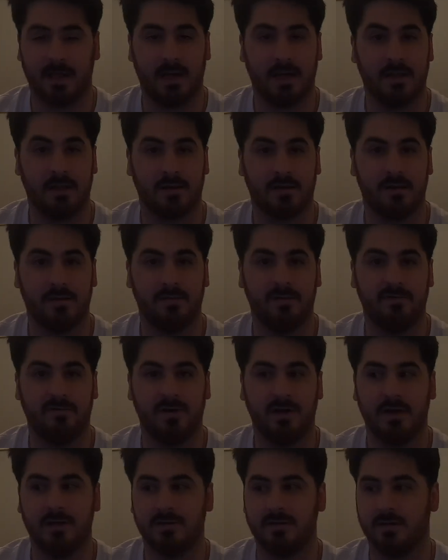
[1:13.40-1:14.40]
It's going to be
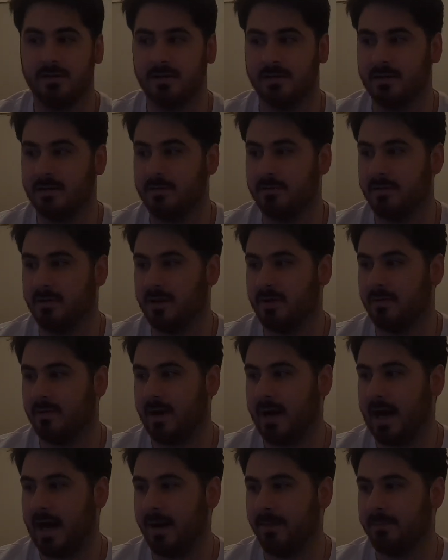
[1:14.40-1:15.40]
very interesting to see
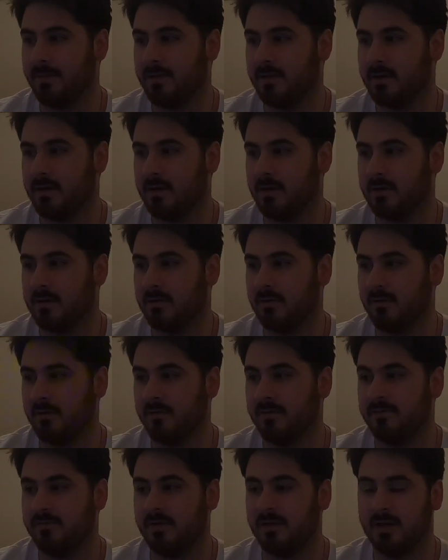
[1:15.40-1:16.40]
what happens because
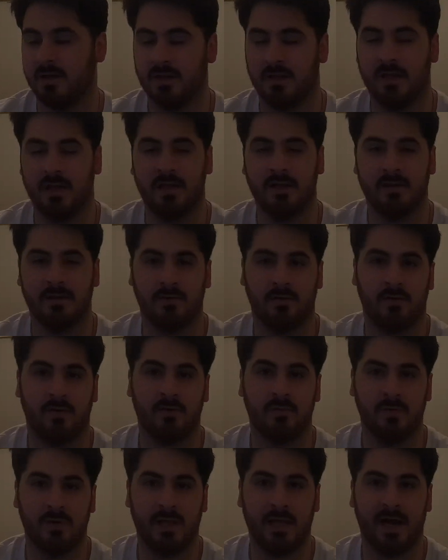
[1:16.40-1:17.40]
obviously they
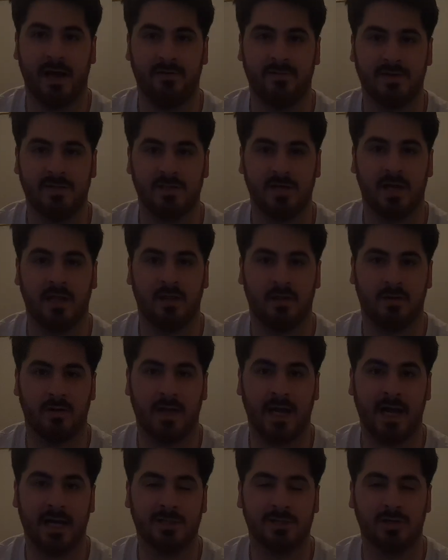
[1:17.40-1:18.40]
don't really have a chance to
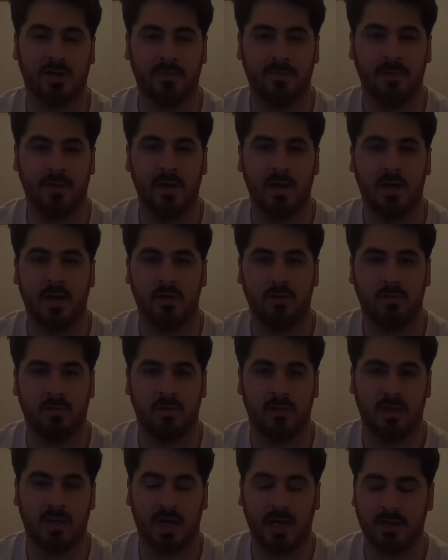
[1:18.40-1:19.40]
catch up to
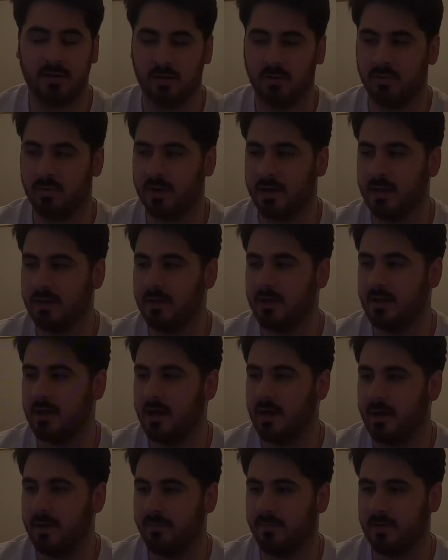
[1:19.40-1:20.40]
the title race,
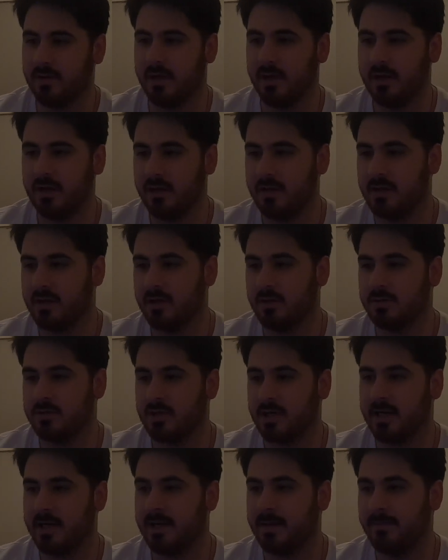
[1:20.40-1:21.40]
but they could still
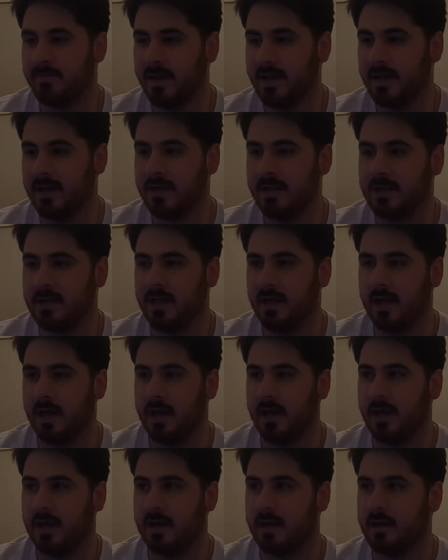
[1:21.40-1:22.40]
try and make it
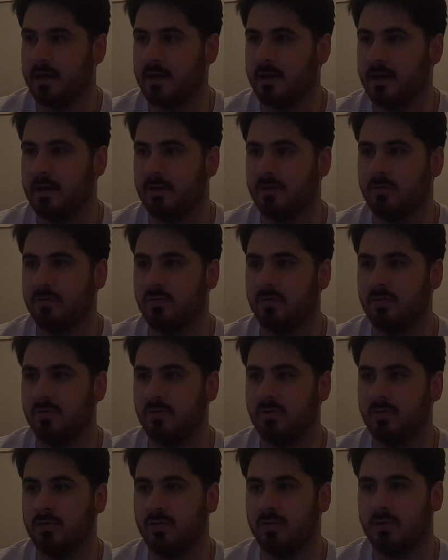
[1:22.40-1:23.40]

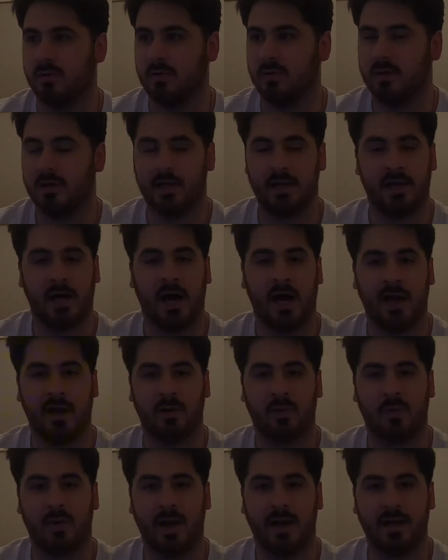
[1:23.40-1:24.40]
into a
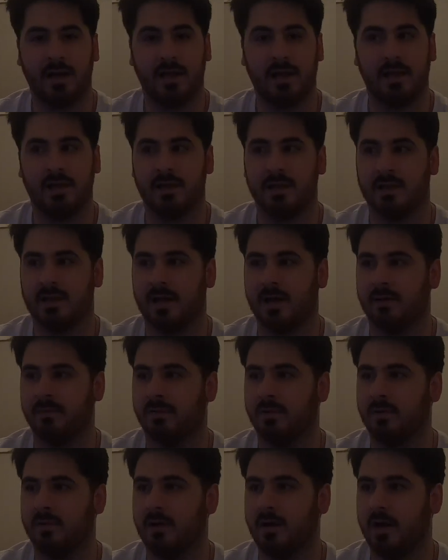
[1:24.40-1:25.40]
higher rank in the
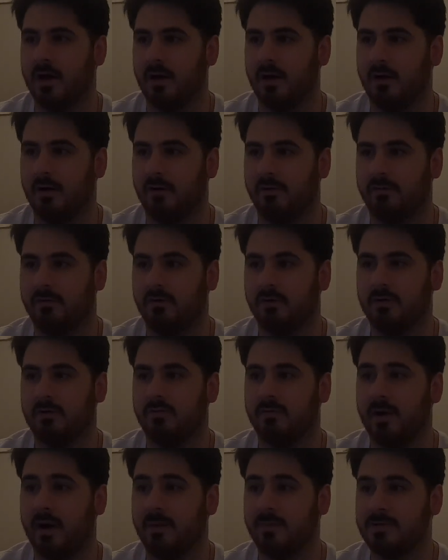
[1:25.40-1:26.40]
table. Of course,
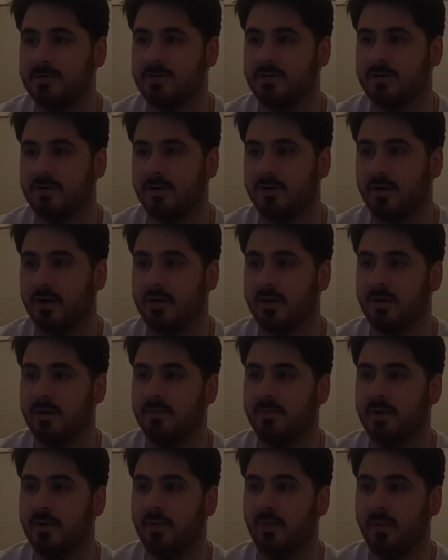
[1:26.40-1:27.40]
Real Madrid are not going
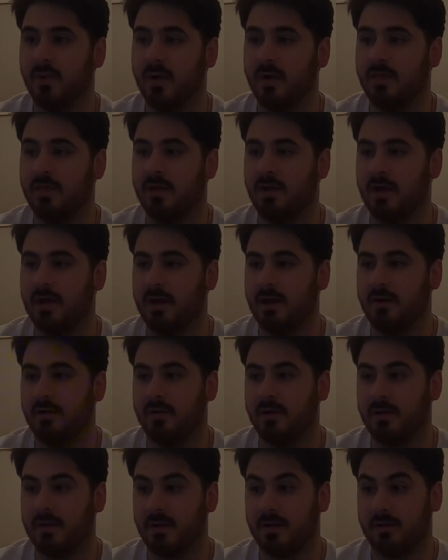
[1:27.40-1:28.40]
to be with
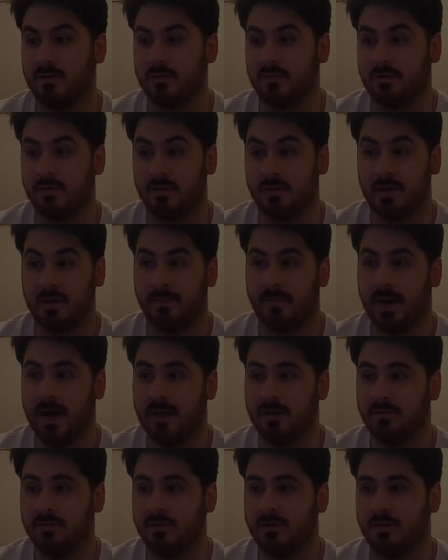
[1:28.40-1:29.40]

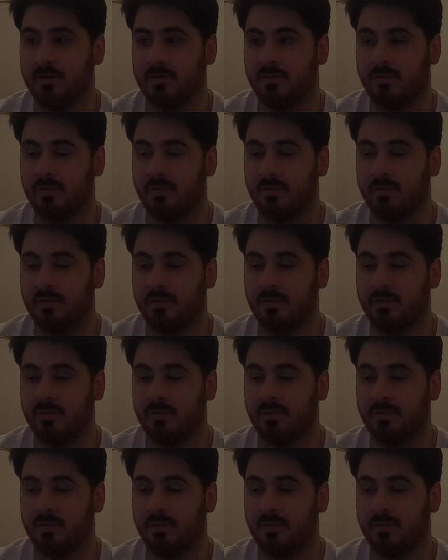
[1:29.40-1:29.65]
Ceballos.